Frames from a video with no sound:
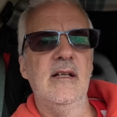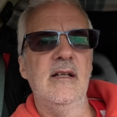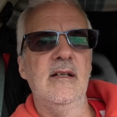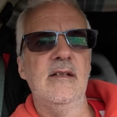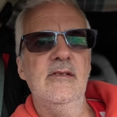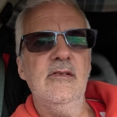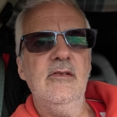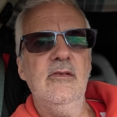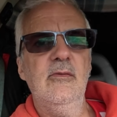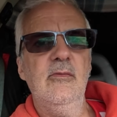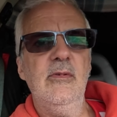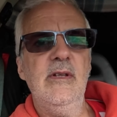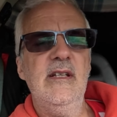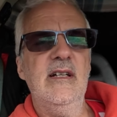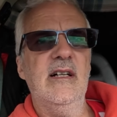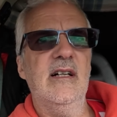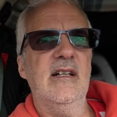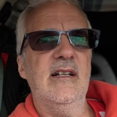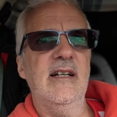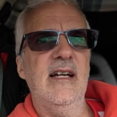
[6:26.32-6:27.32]
So we
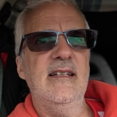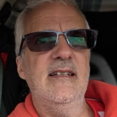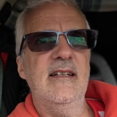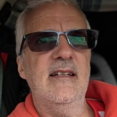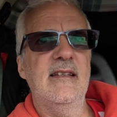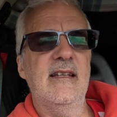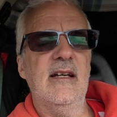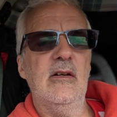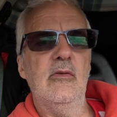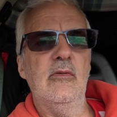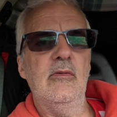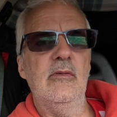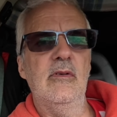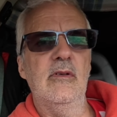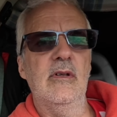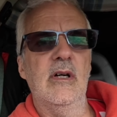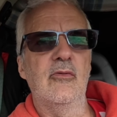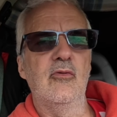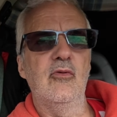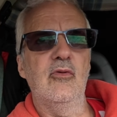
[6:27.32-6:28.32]
are heading
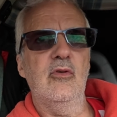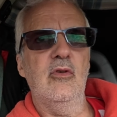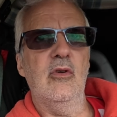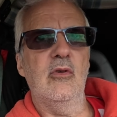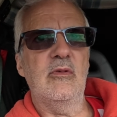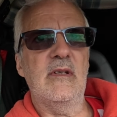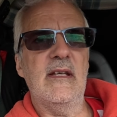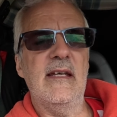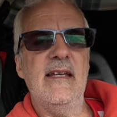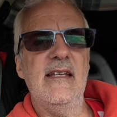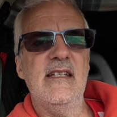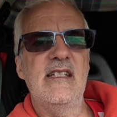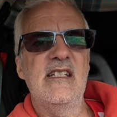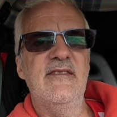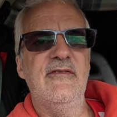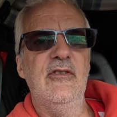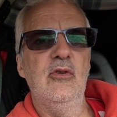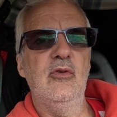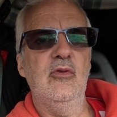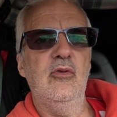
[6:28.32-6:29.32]
down a road called the
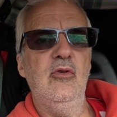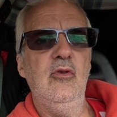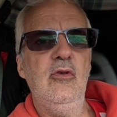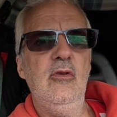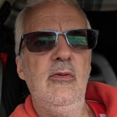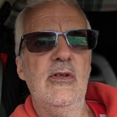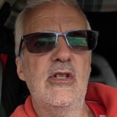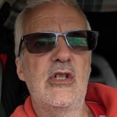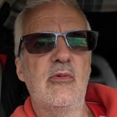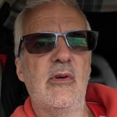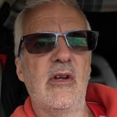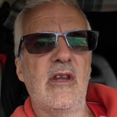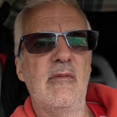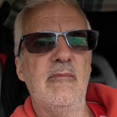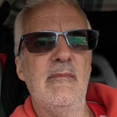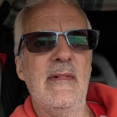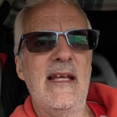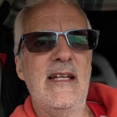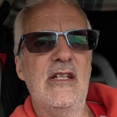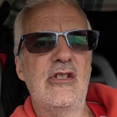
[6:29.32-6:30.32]
A702, which is one of the
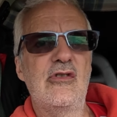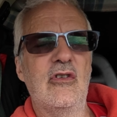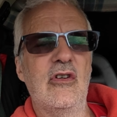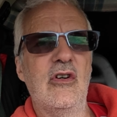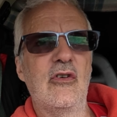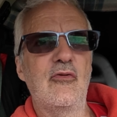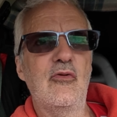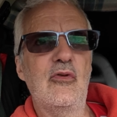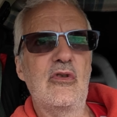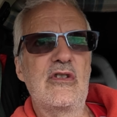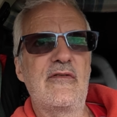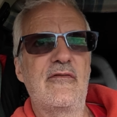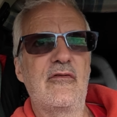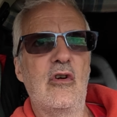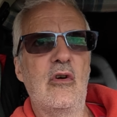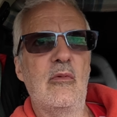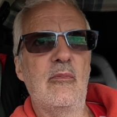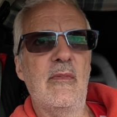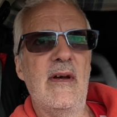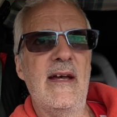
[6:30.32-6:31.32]
main sort of routes
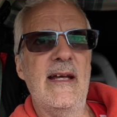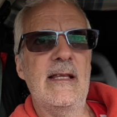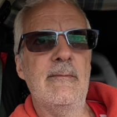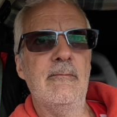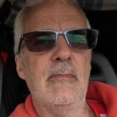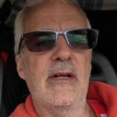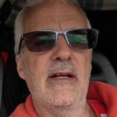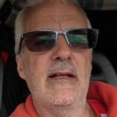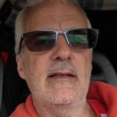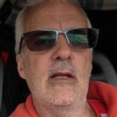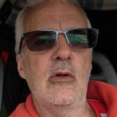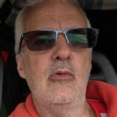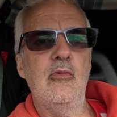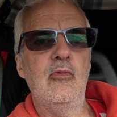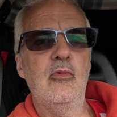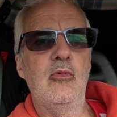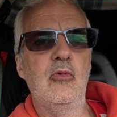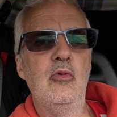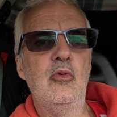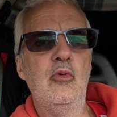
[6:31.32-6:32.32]
from Edinburgh
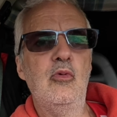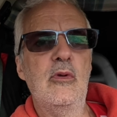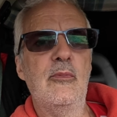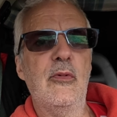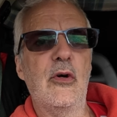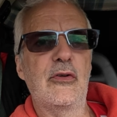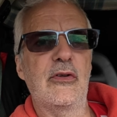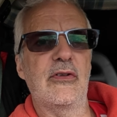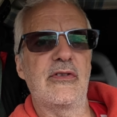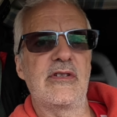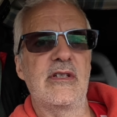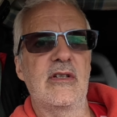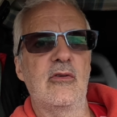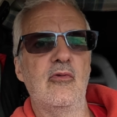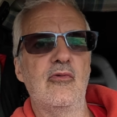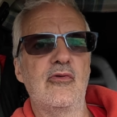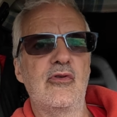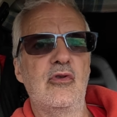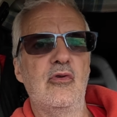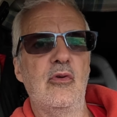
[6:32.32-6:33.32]
down to the borders. It
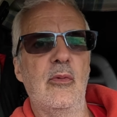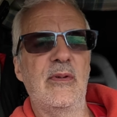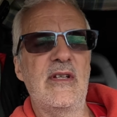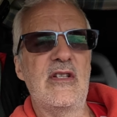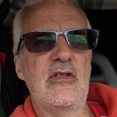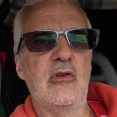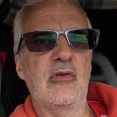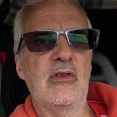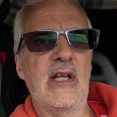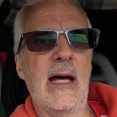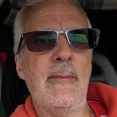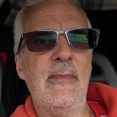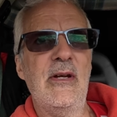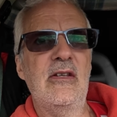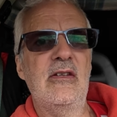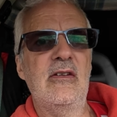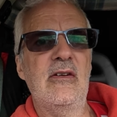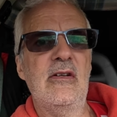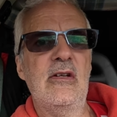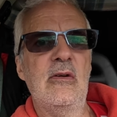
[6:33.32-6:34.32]
goes to a place called
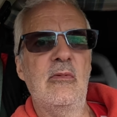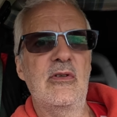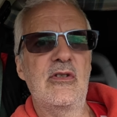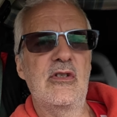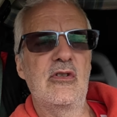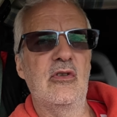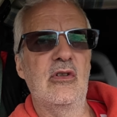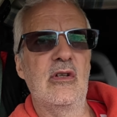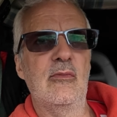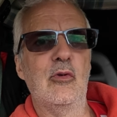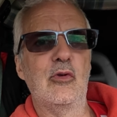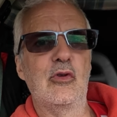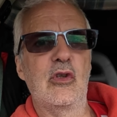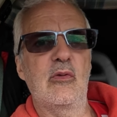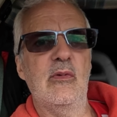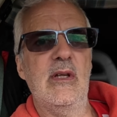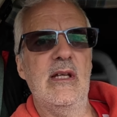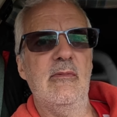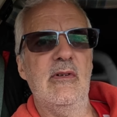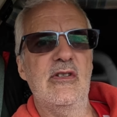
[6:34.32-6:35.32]
Abington, which is on the
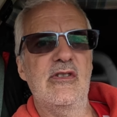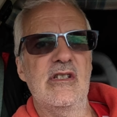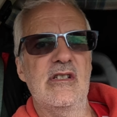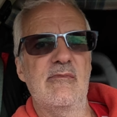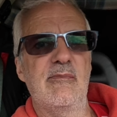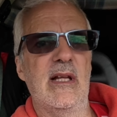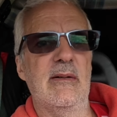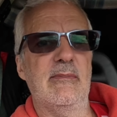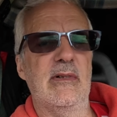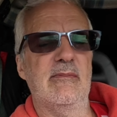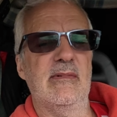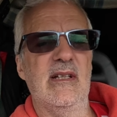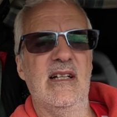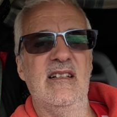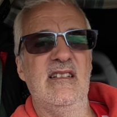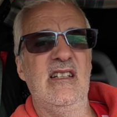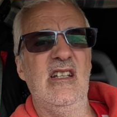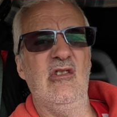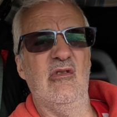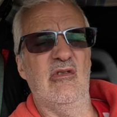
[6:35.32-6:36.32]
motorway, which is blah blah blah.
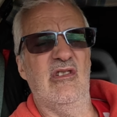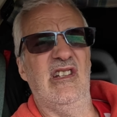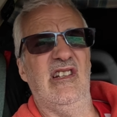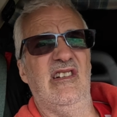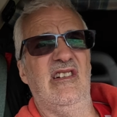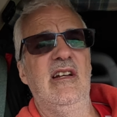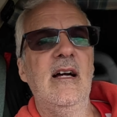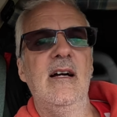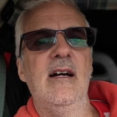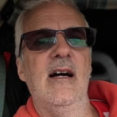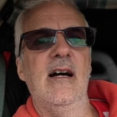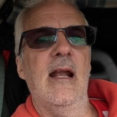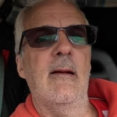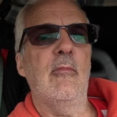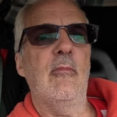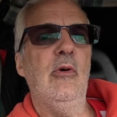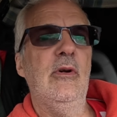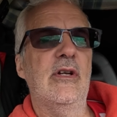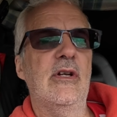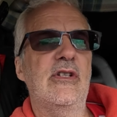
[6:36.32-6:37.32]
You don't care. And
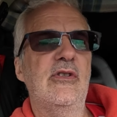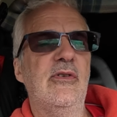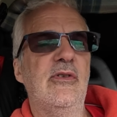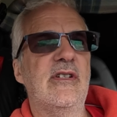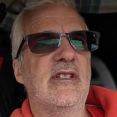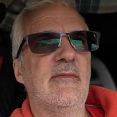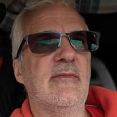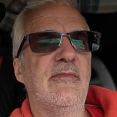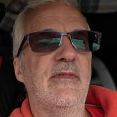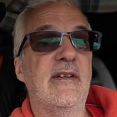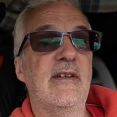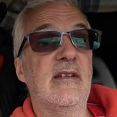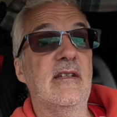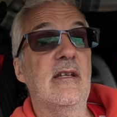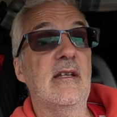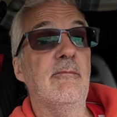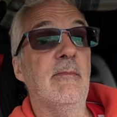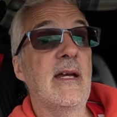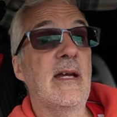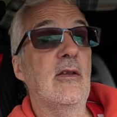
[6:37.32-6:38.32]
I'm going to show you something
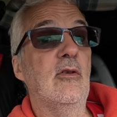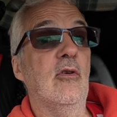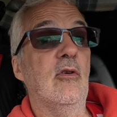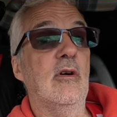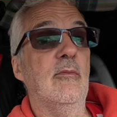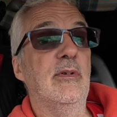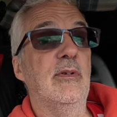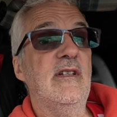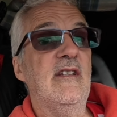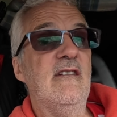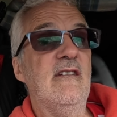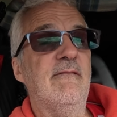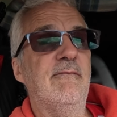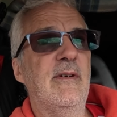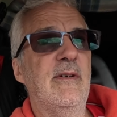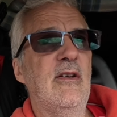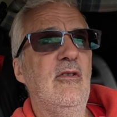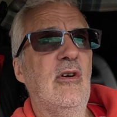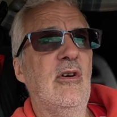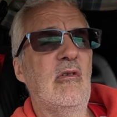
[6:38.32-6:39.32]
that you might not believe,
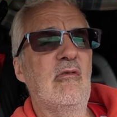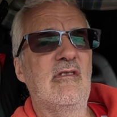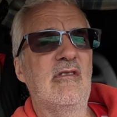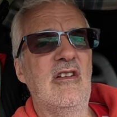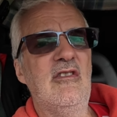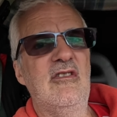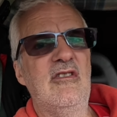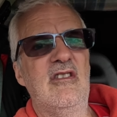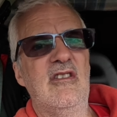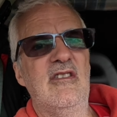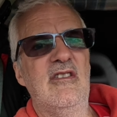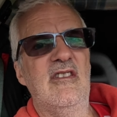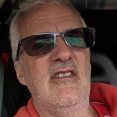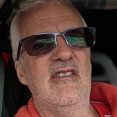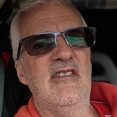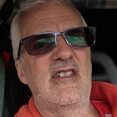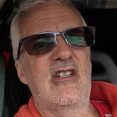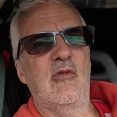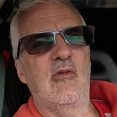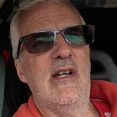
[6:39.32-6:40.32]
but you know how London
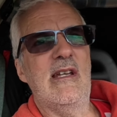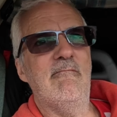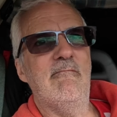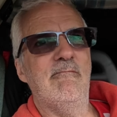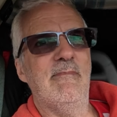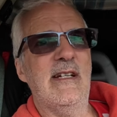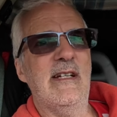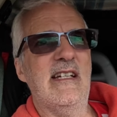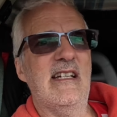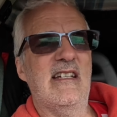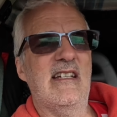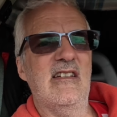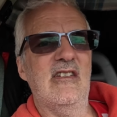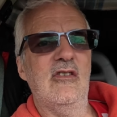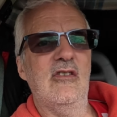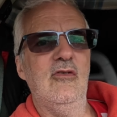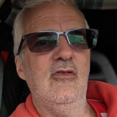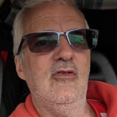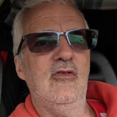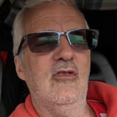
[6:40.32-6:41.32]
is quite big,
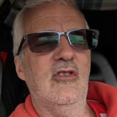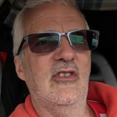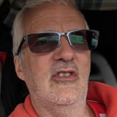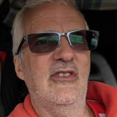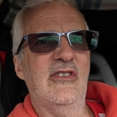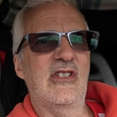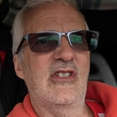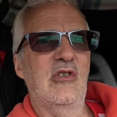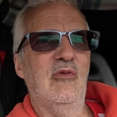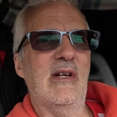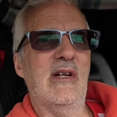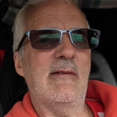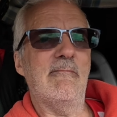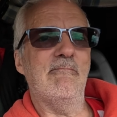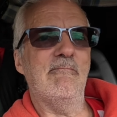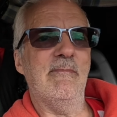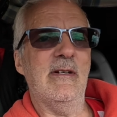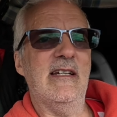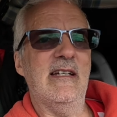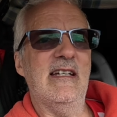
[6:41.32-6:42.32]
and New York is
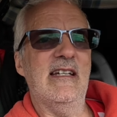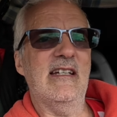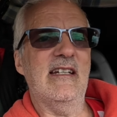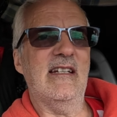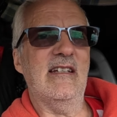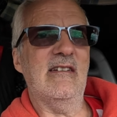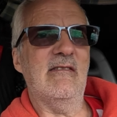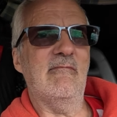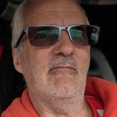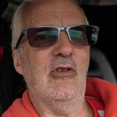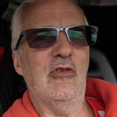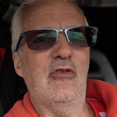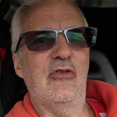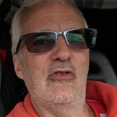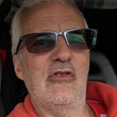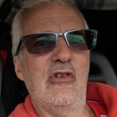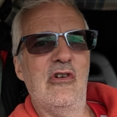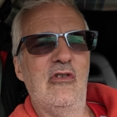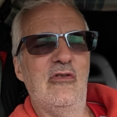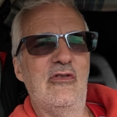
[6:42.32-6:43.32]
quite big, and
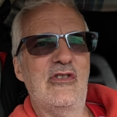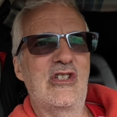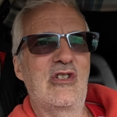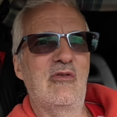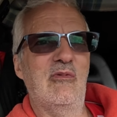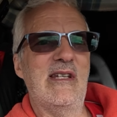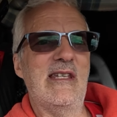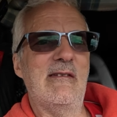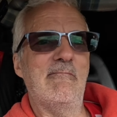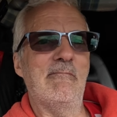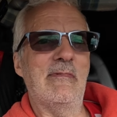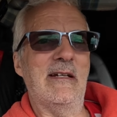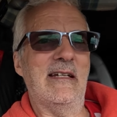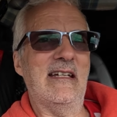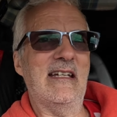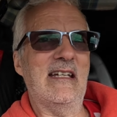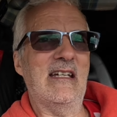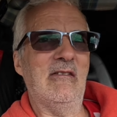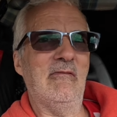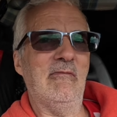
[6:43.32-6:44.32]
Montreal is quite
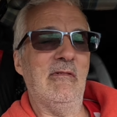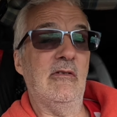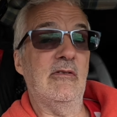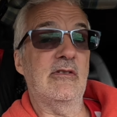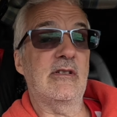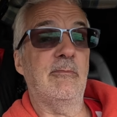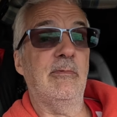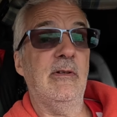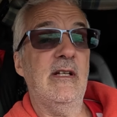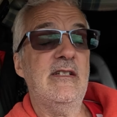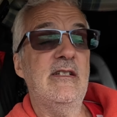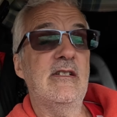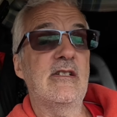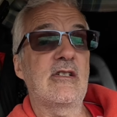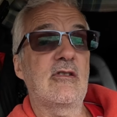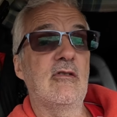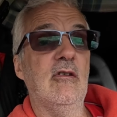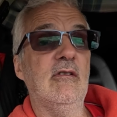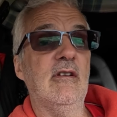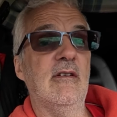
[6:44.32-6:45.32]
big. Well, there's a place in
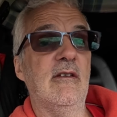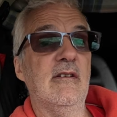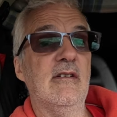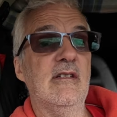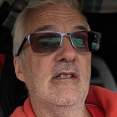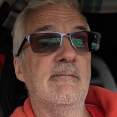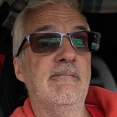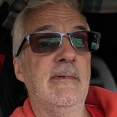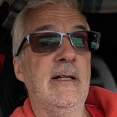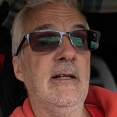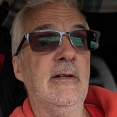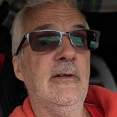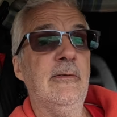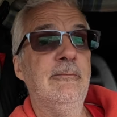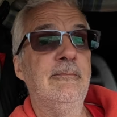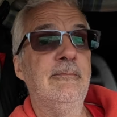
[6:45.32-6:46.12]
Scotland that is bigger.